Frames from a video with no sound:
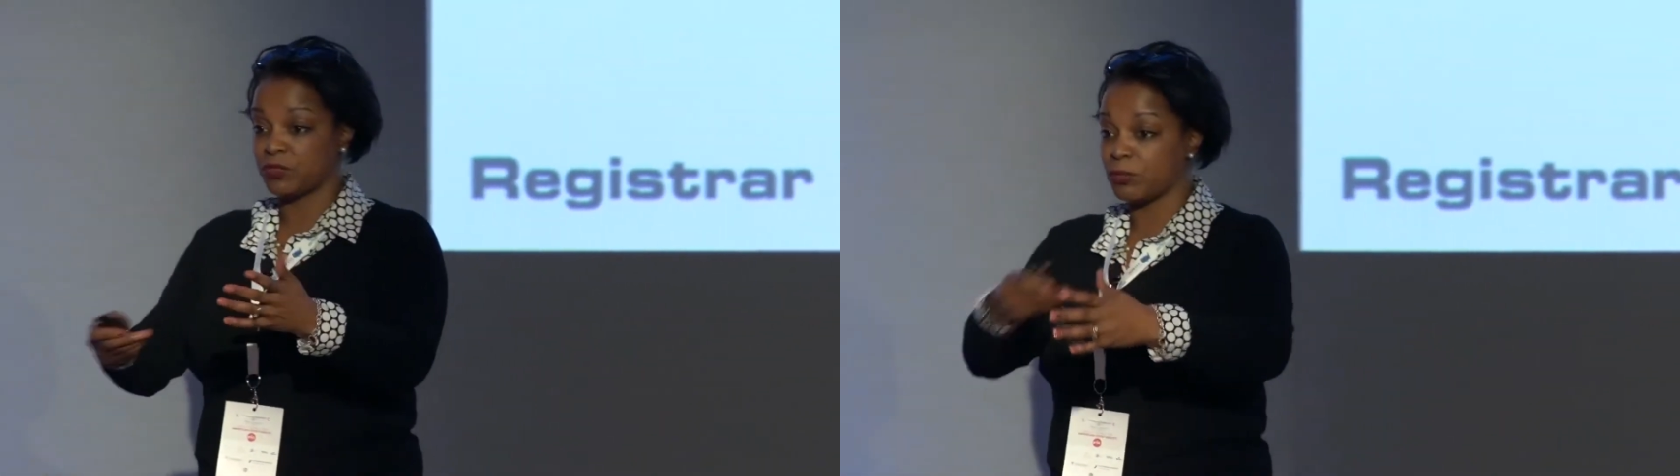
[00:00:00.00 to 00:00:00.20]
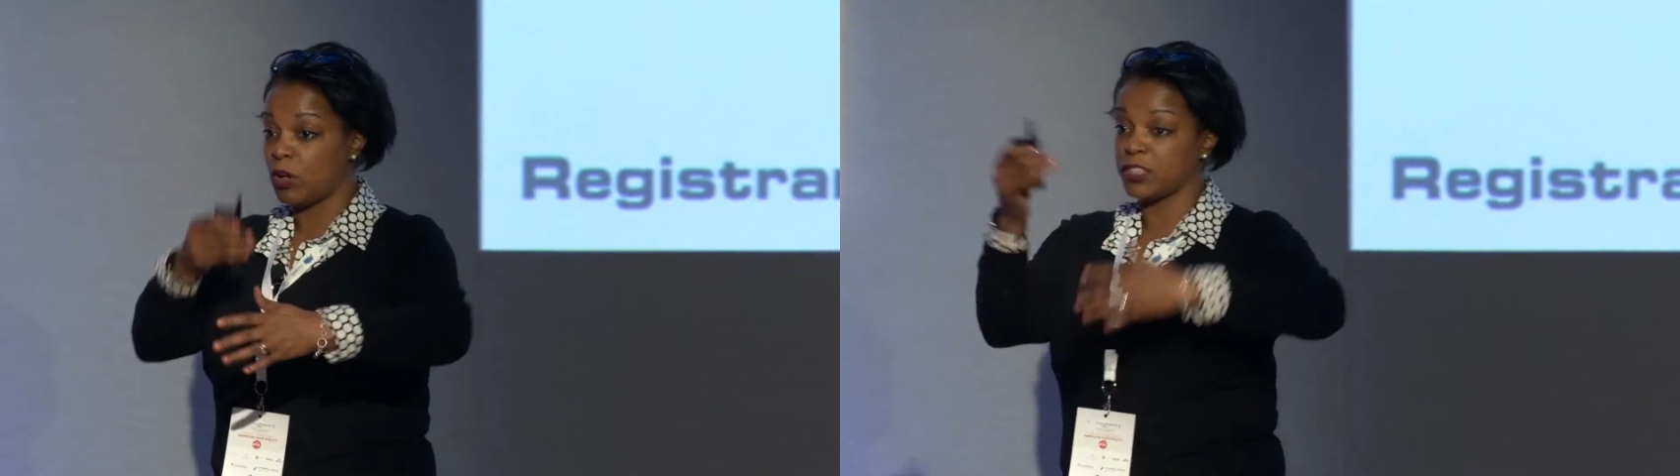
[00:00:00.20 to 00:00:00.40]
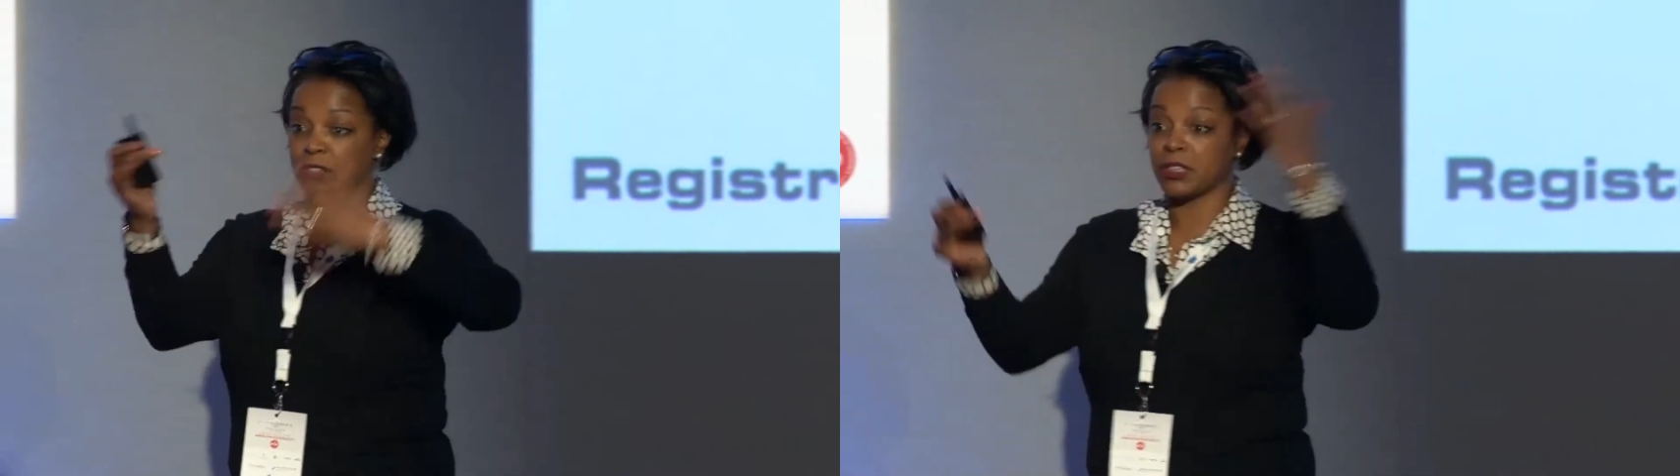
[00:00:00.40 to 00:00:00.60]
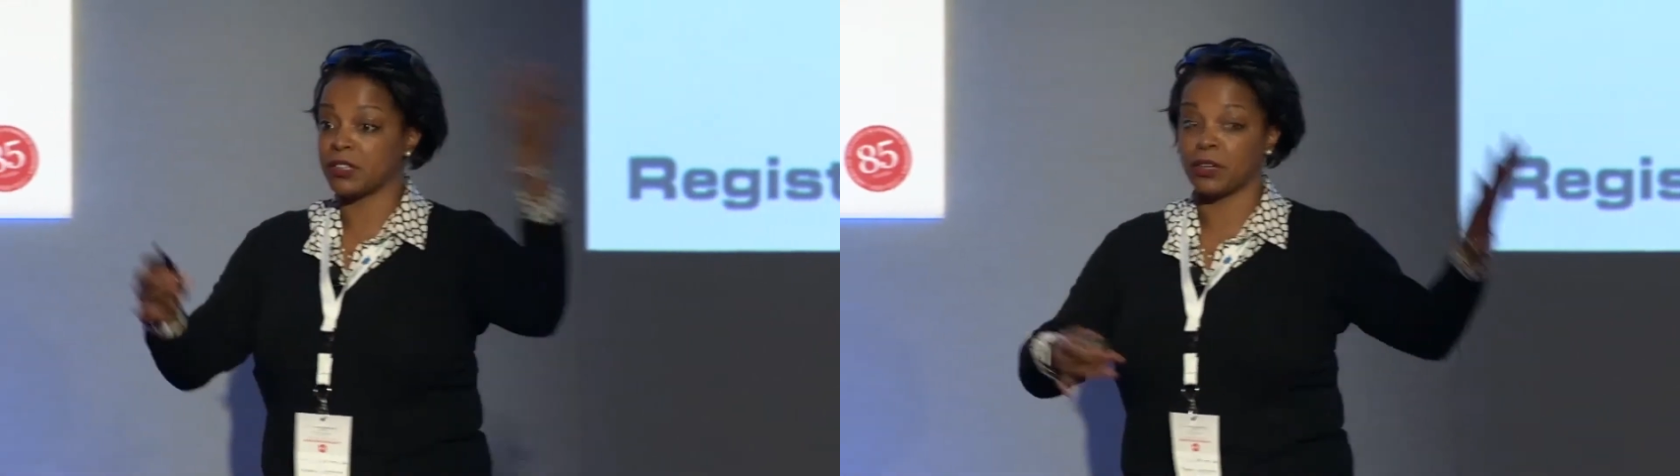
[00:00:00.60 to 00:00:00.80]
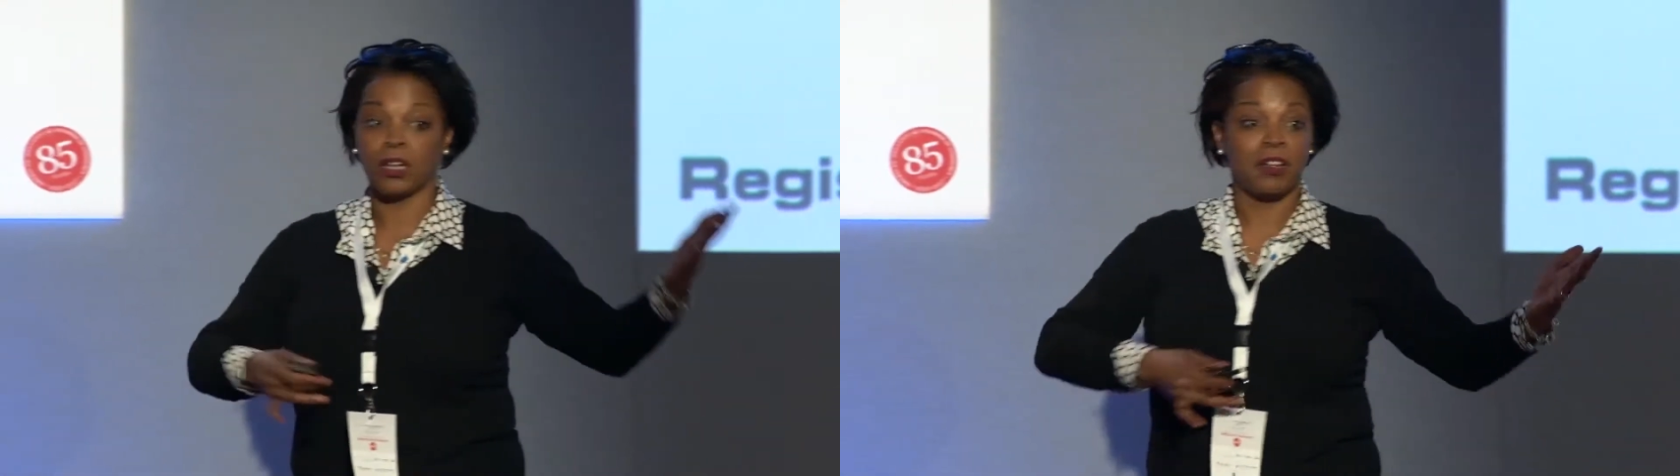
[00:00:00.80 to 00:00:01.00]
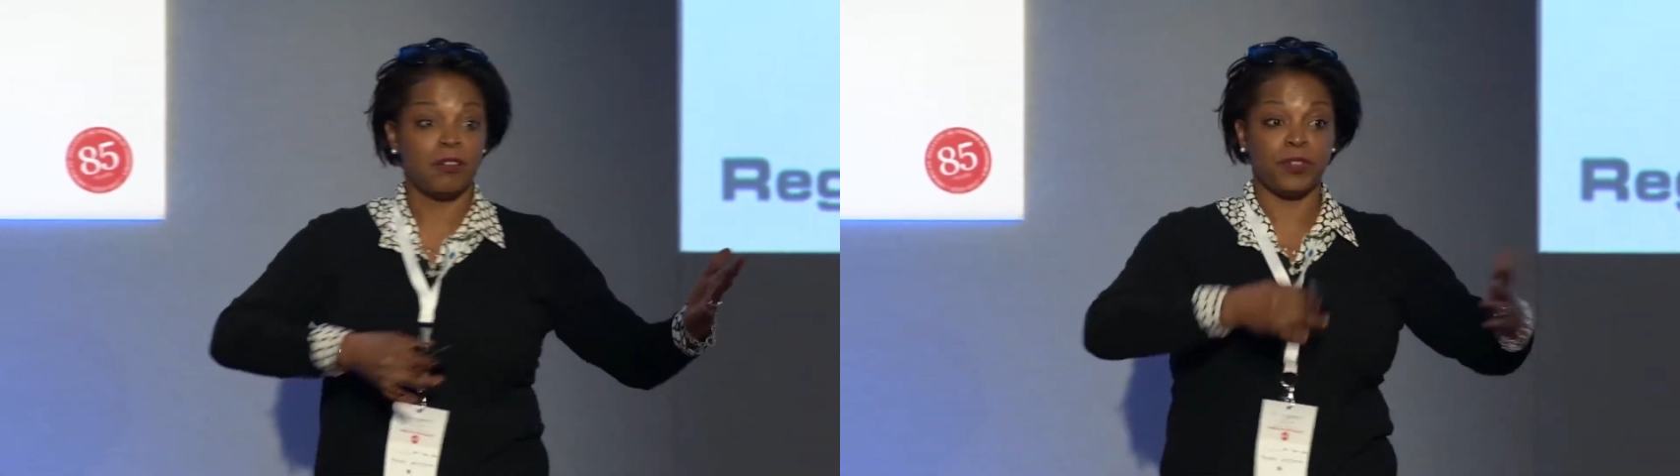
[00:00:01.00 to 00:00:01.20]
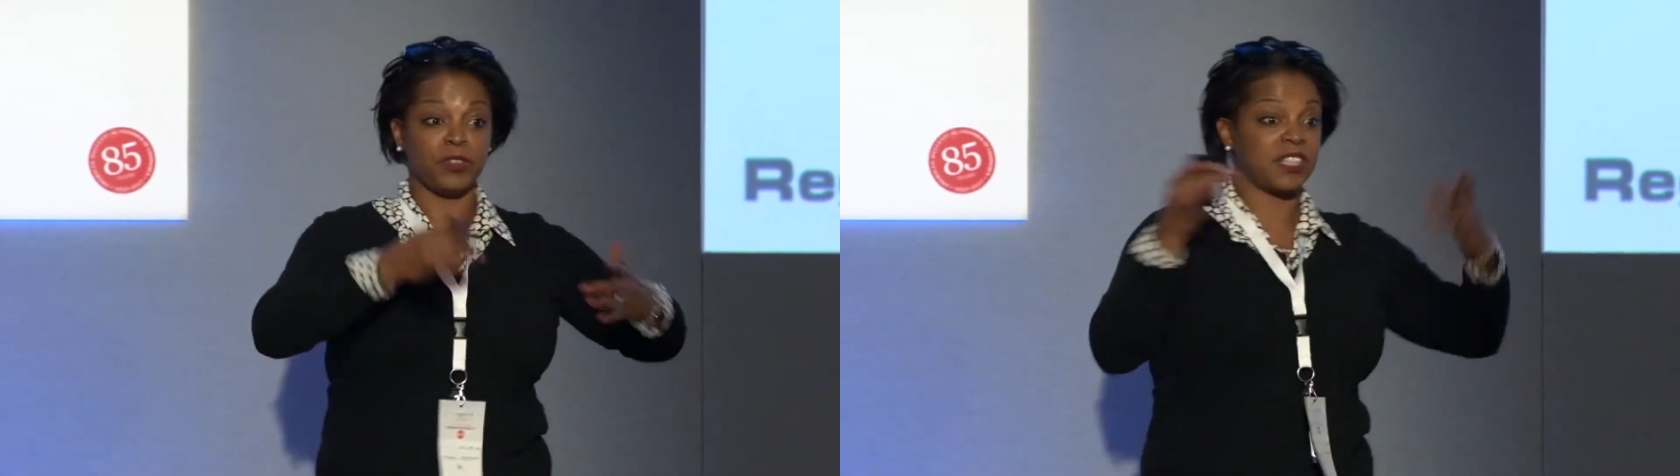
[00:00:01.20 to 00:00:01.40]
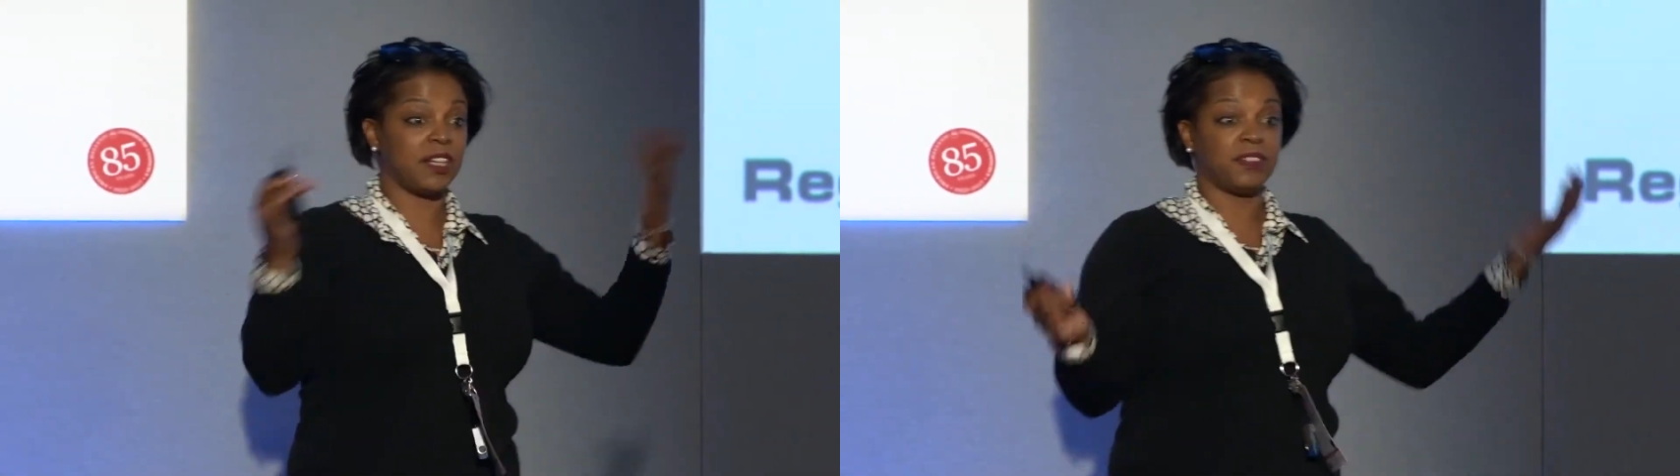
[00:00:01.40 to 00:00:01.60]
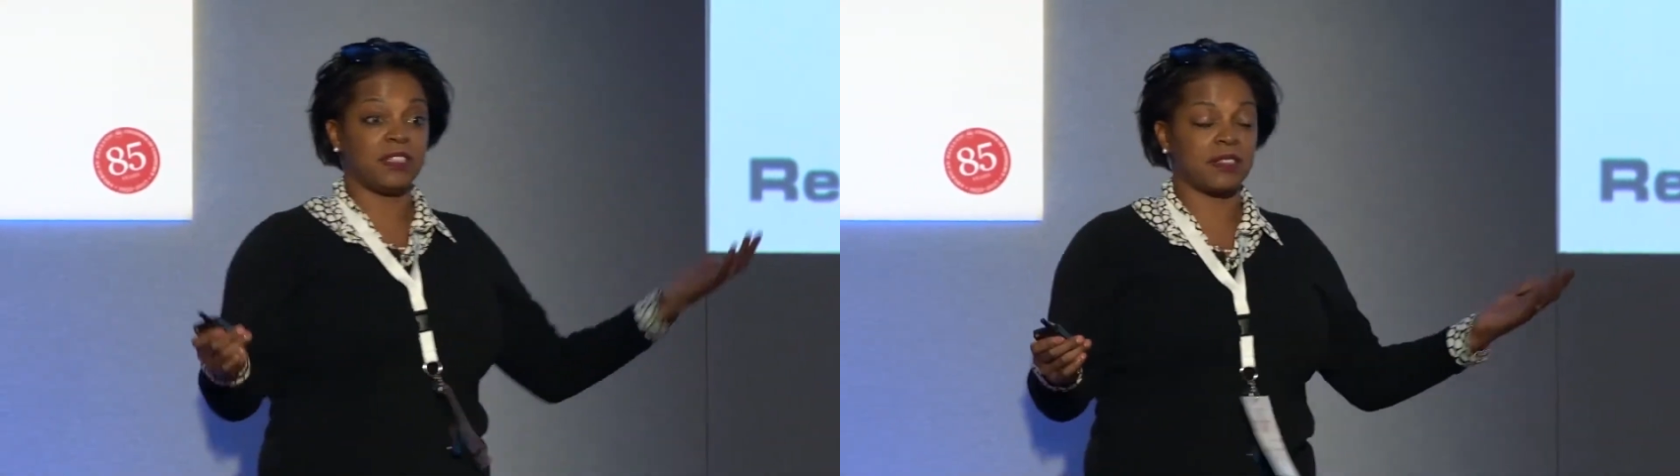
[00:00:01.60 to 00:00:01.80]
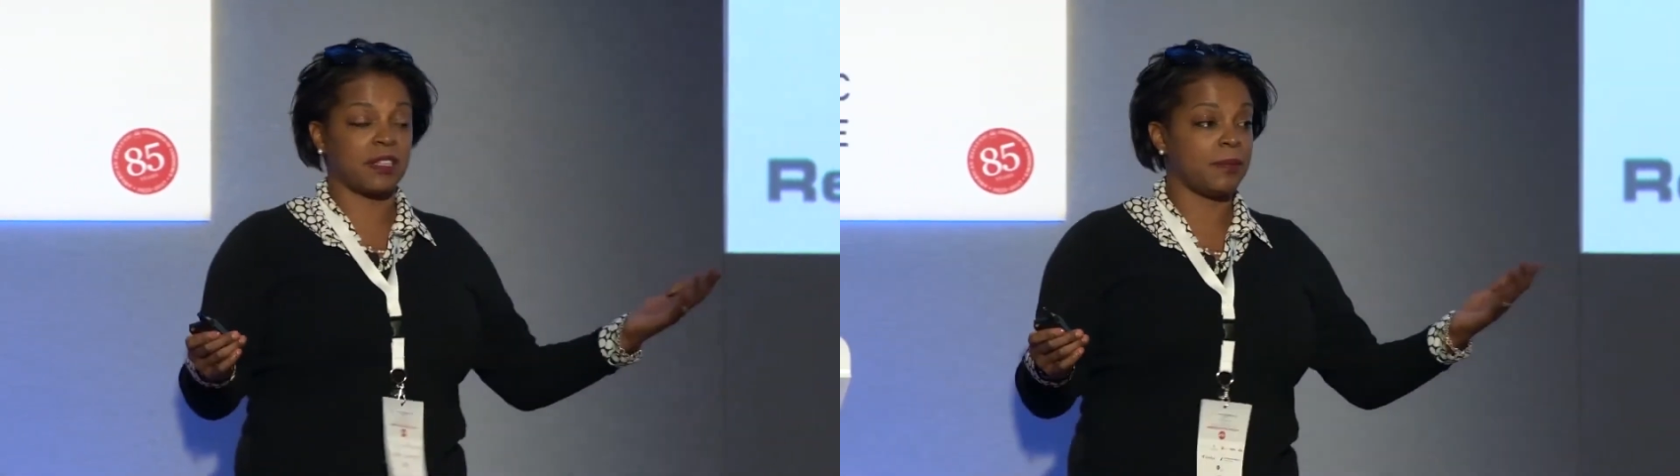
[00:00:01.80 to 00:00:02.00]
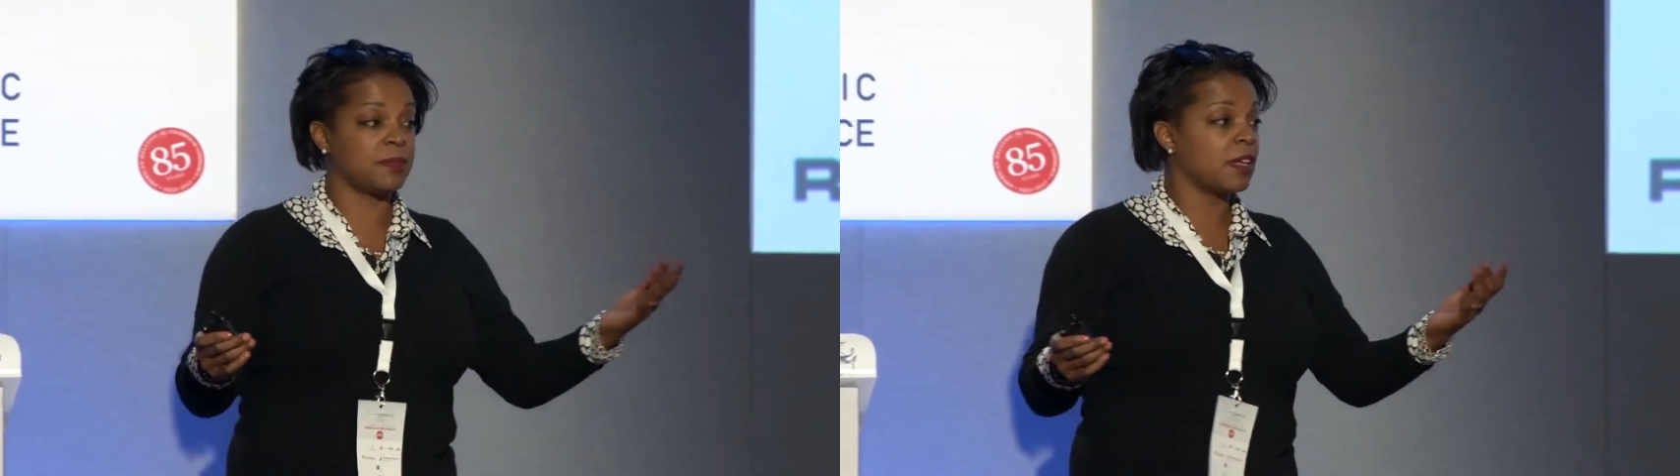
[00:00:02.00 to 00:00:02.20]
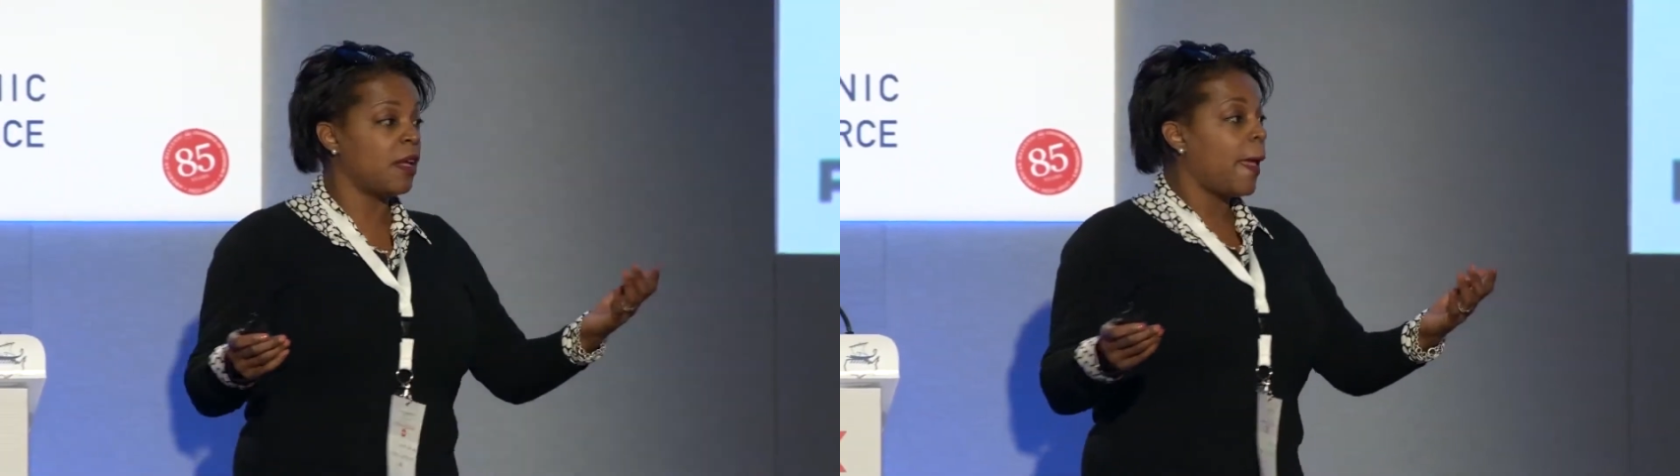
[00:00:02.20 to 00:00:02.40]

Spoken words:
from all your other food safety schemes